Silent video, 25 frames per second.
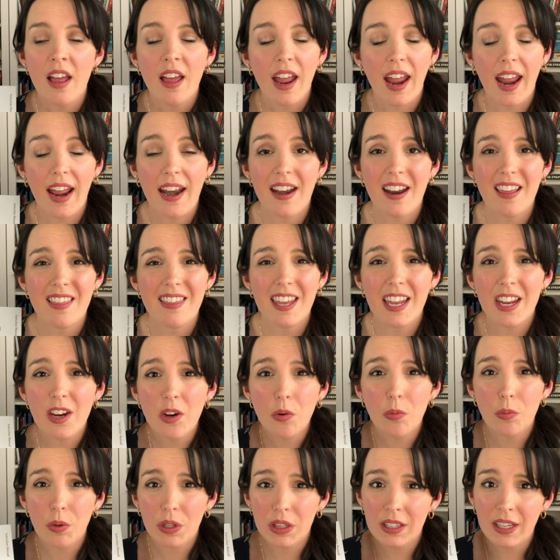And they
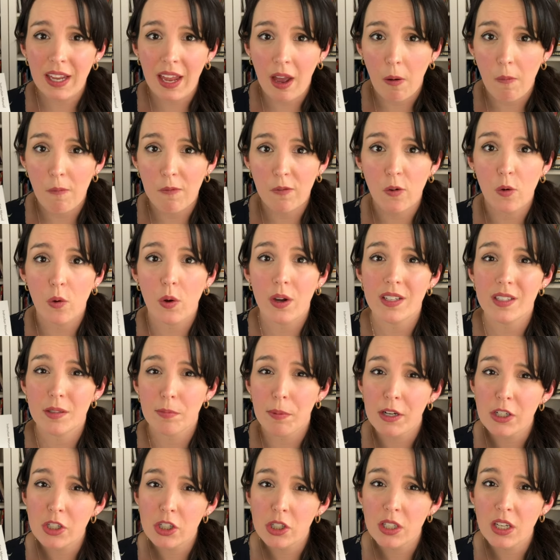are really helpful,
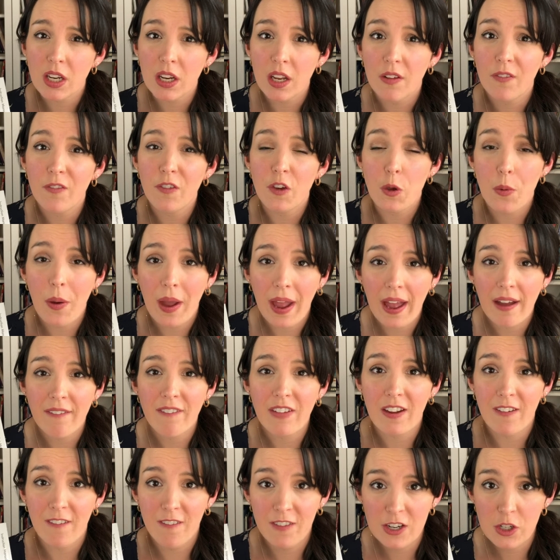especially if you have
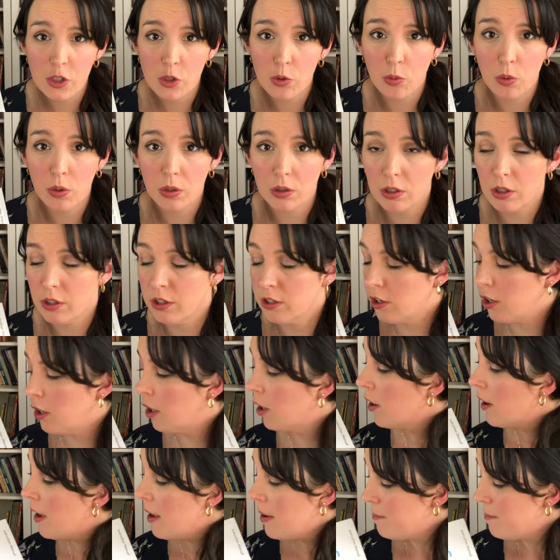a visual learner.